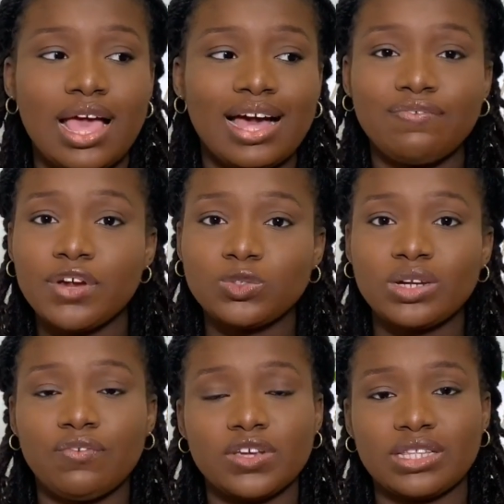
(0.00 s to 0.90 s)
At first, when
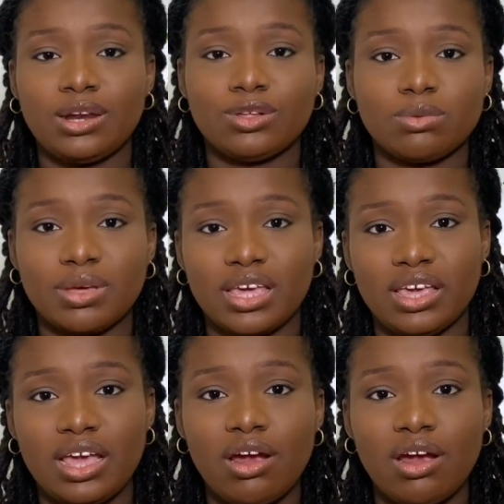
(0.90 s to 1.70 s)
I first started locking my hair,